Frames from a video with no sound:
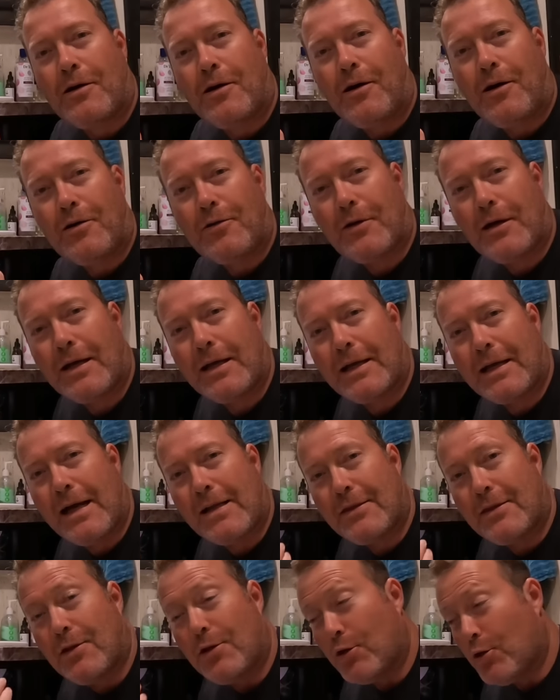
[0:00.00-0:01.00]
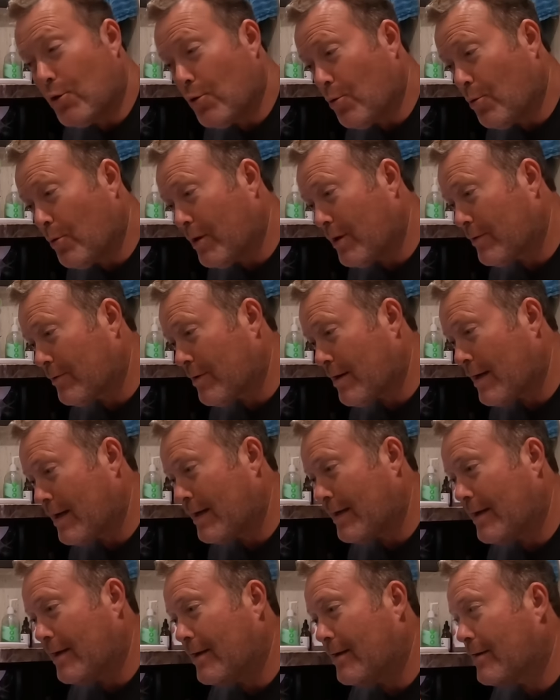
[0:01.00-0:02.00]
All right, got the new one
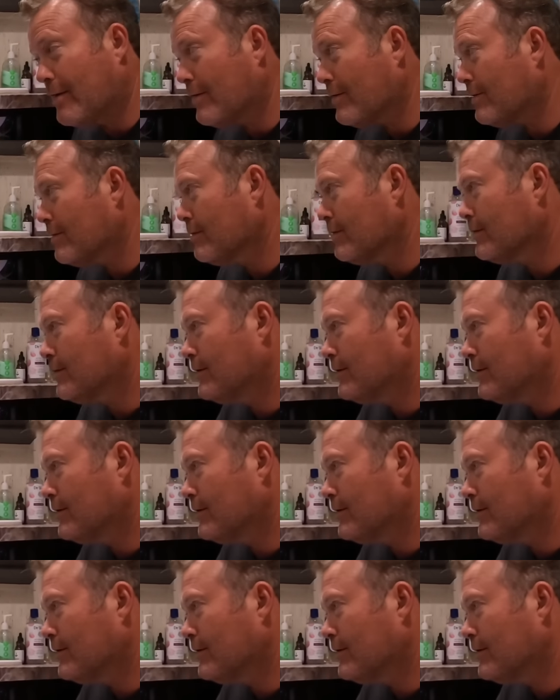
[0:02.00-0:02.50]
right here.